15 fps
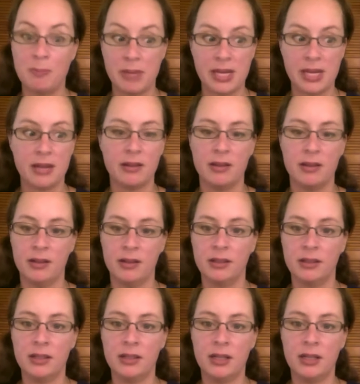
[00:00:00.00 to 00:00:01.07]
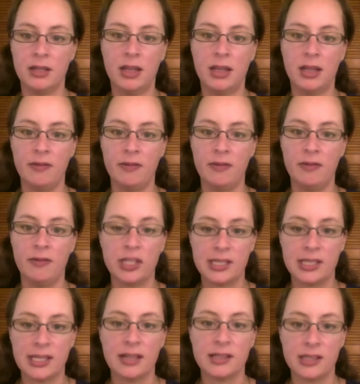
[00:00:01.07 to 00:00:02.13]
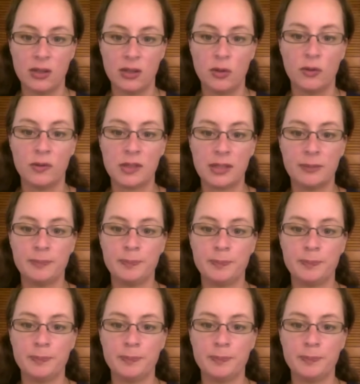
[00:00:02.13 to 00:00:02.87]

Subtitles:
bigger than just ourselves.